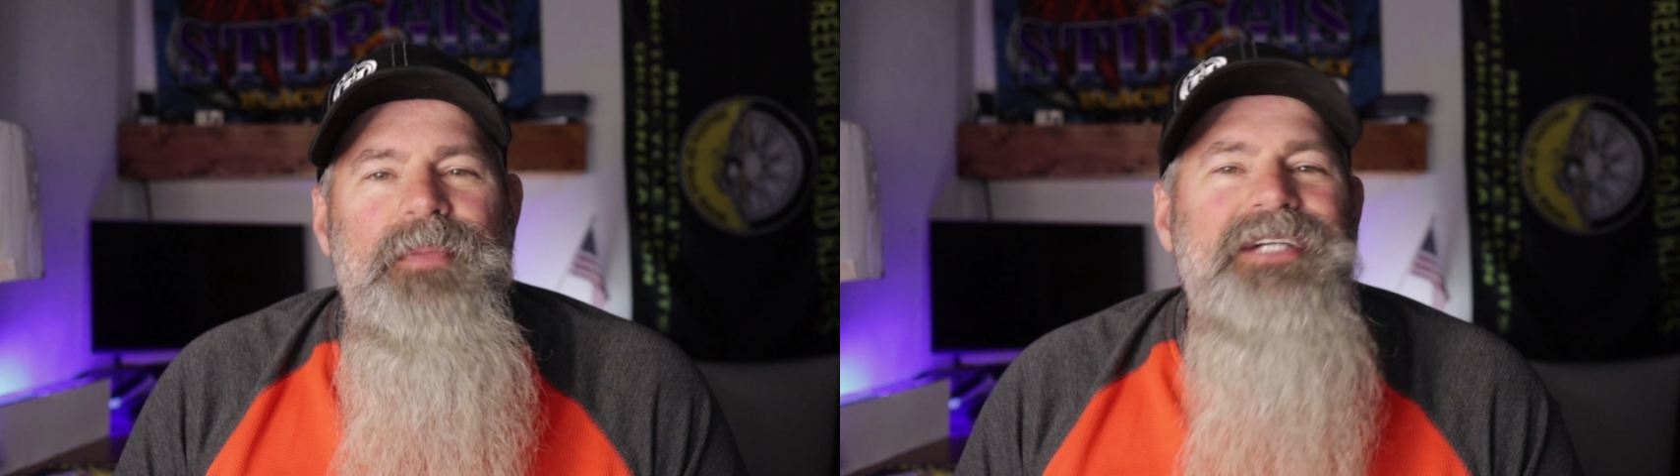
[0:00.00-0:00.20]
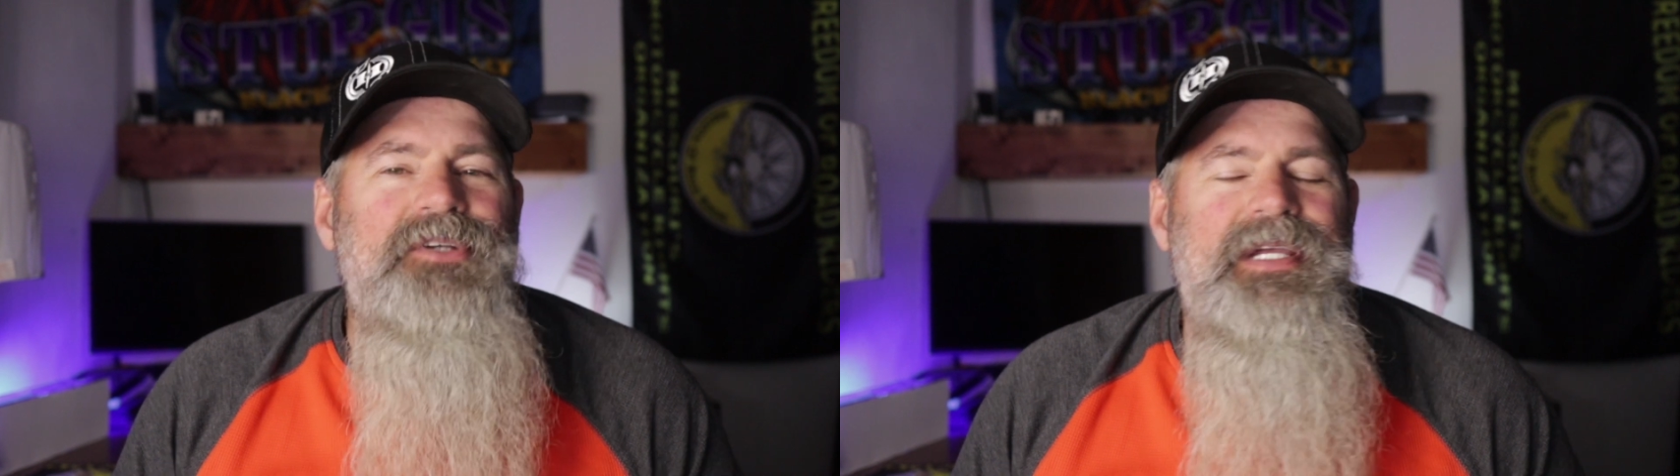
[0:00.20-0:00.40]

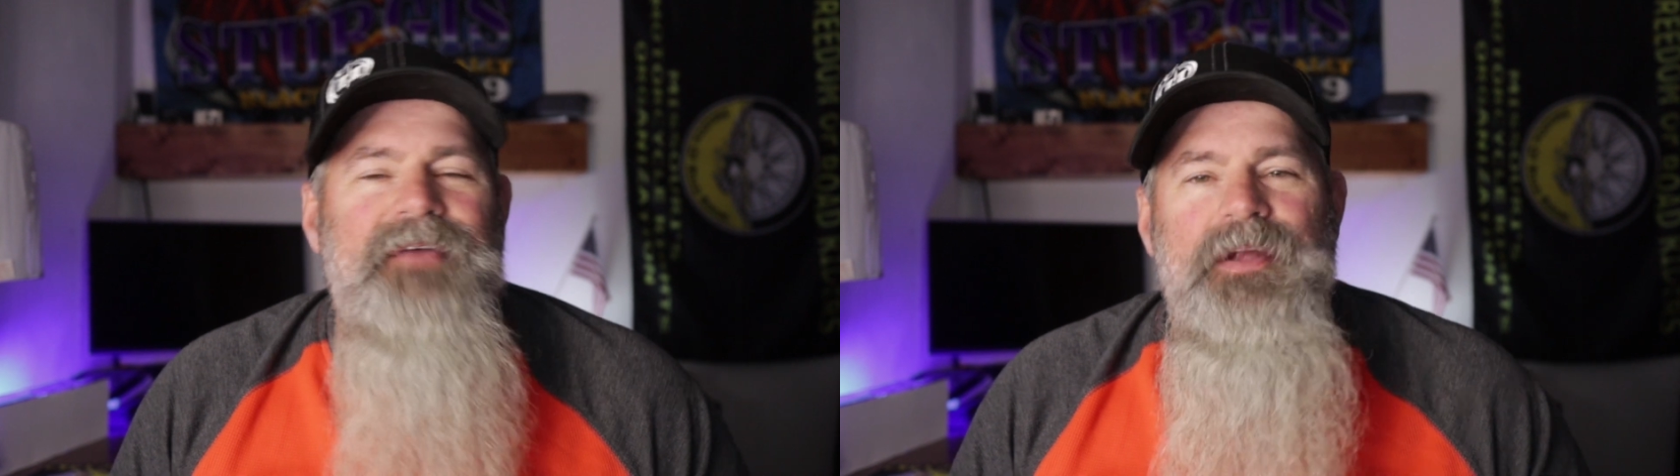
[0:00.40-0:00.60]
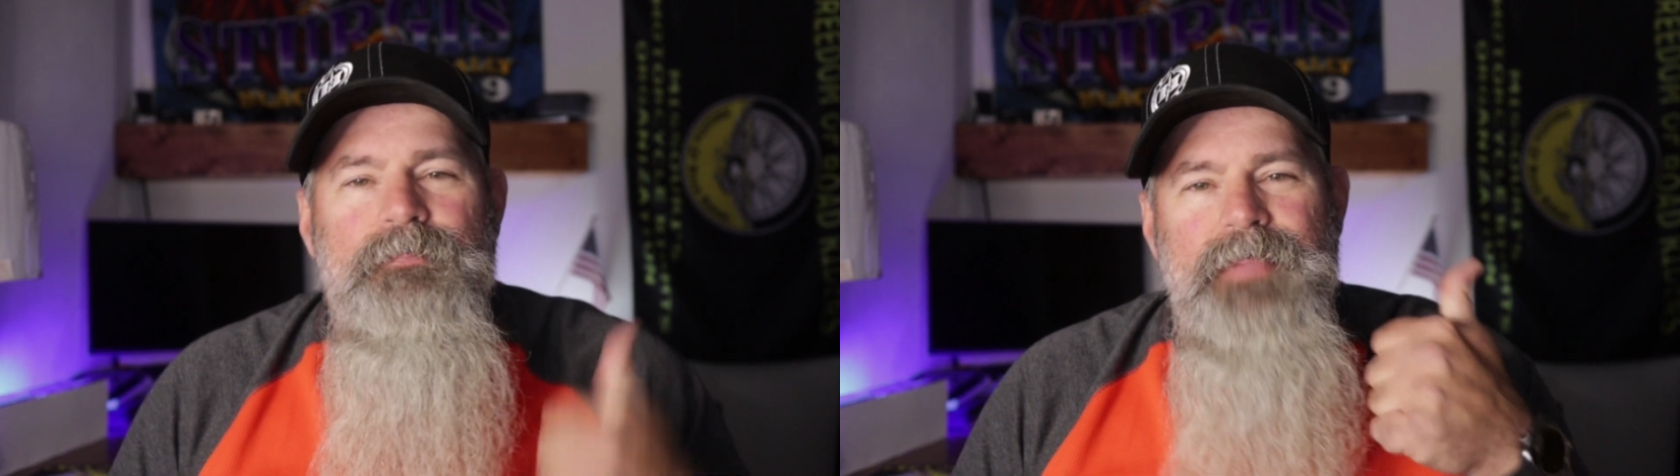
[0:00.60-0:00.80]
make sure you
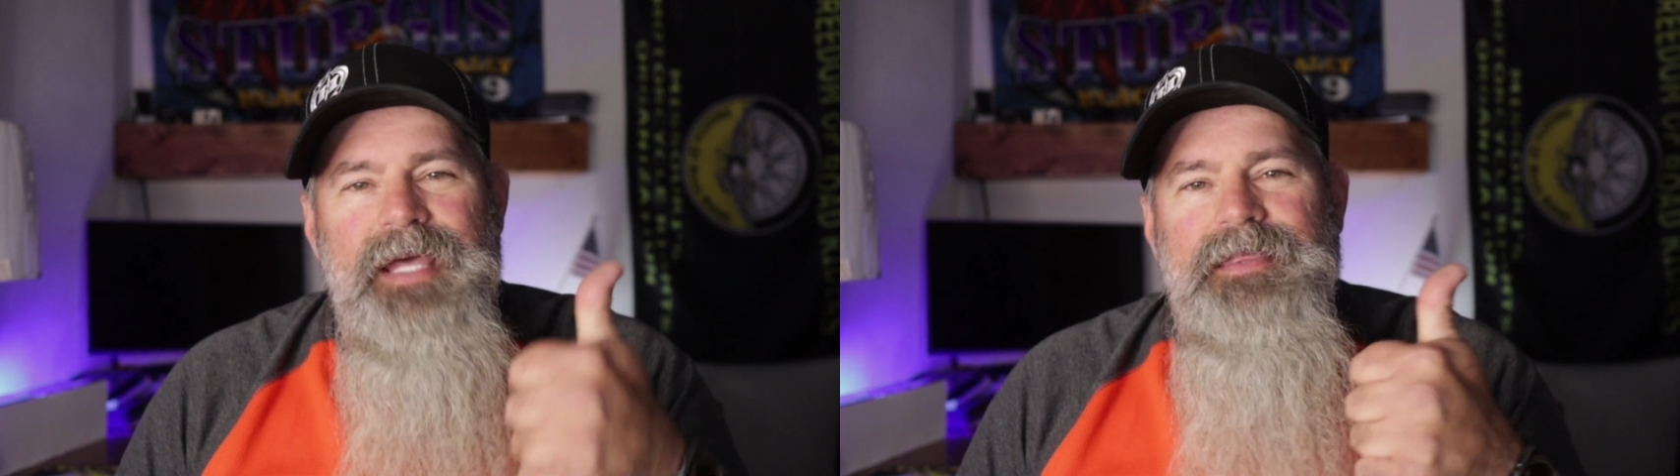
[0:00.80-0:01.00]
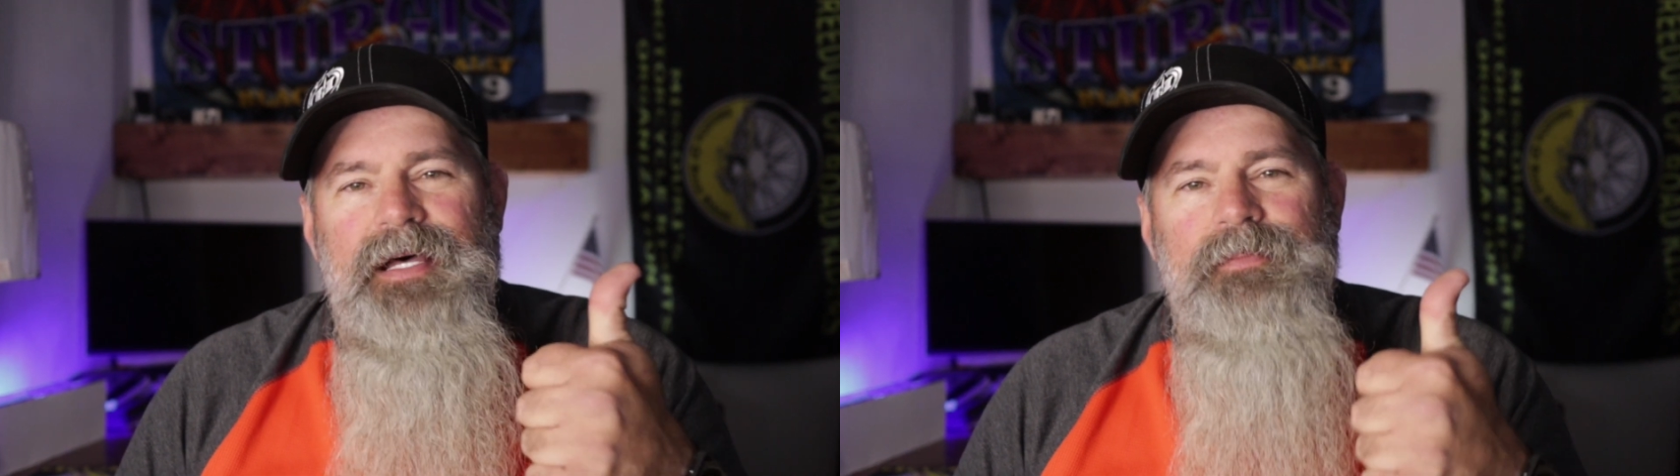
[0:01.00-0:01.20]
give it a
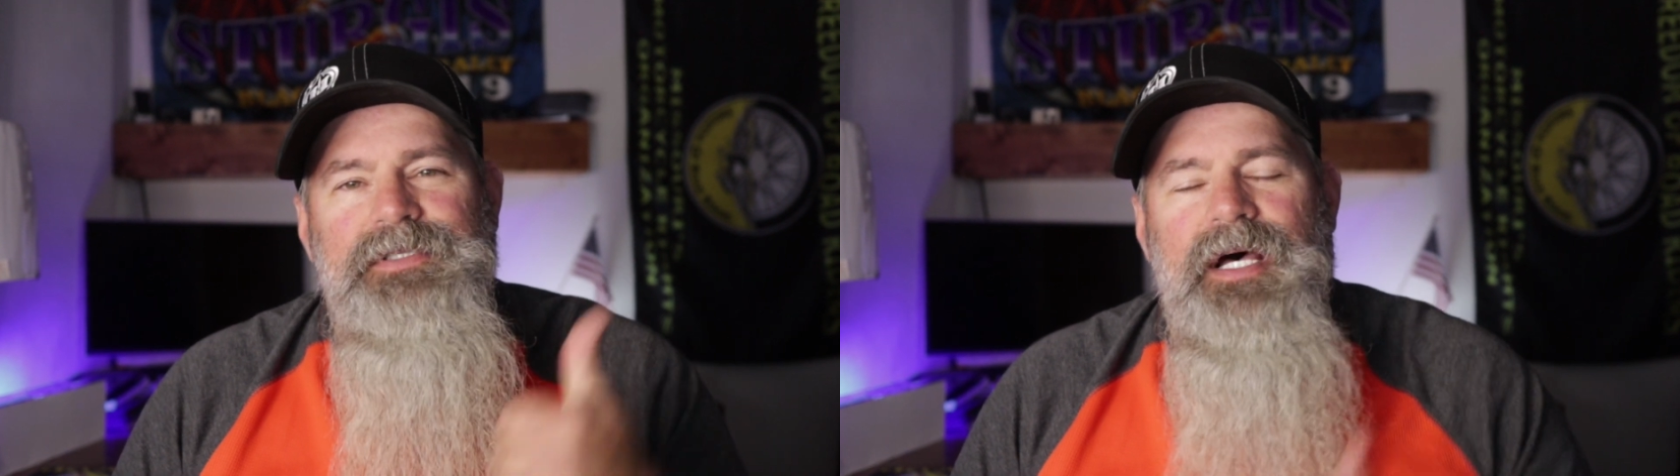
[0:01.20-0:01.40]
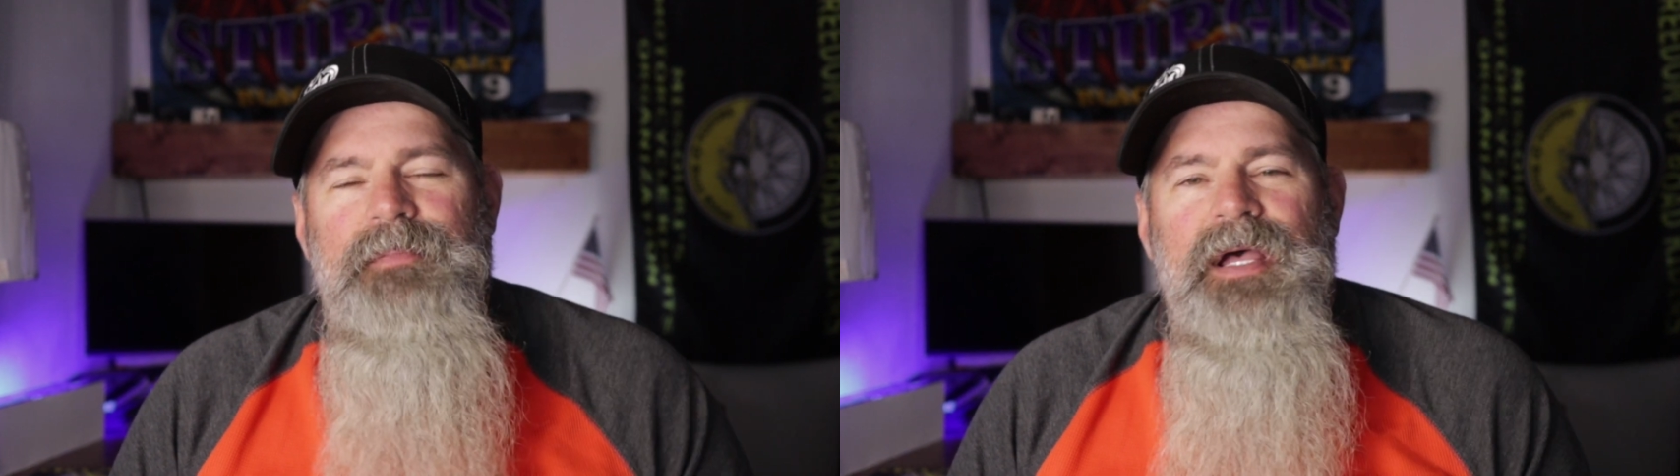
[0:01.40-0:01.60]
big
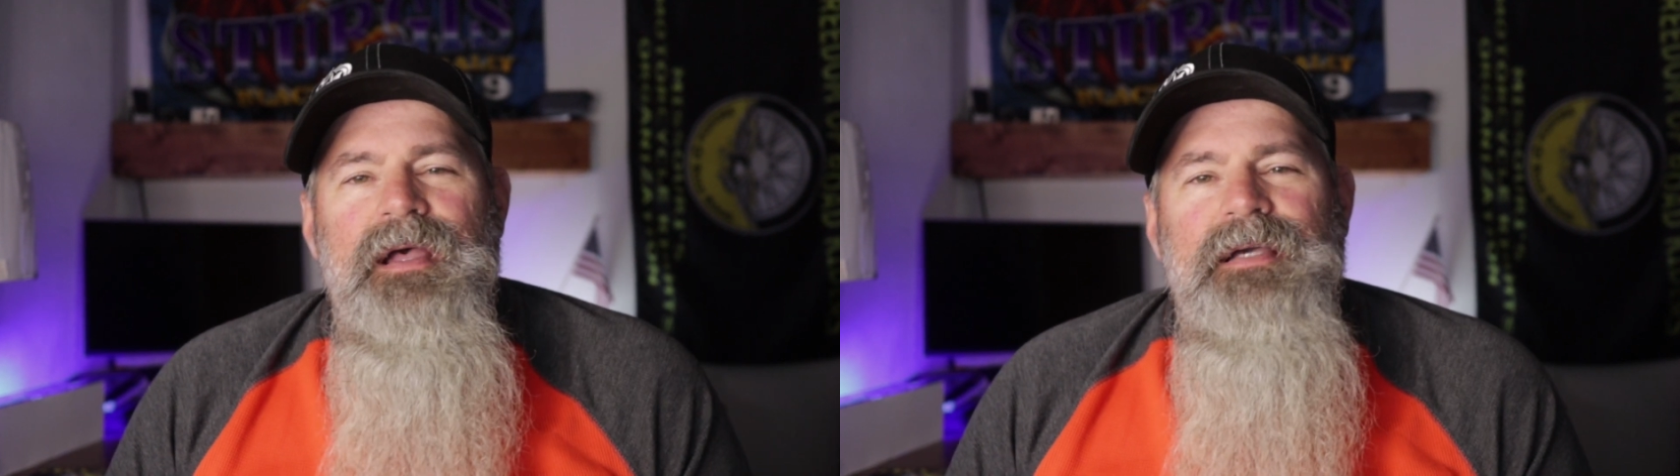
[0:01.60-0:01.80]
thumbs up